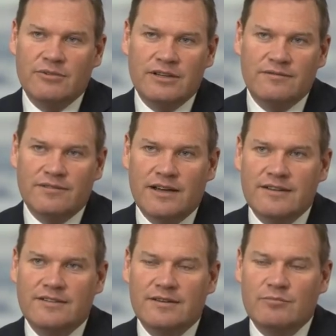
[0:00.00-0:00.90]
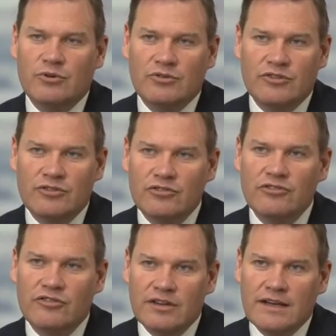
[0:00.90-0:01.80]
will inflate imported
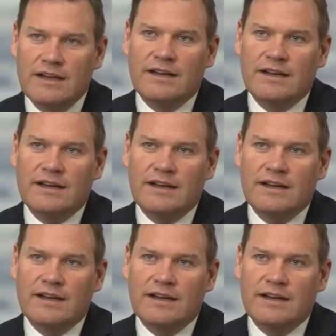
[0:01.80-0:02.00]
goods.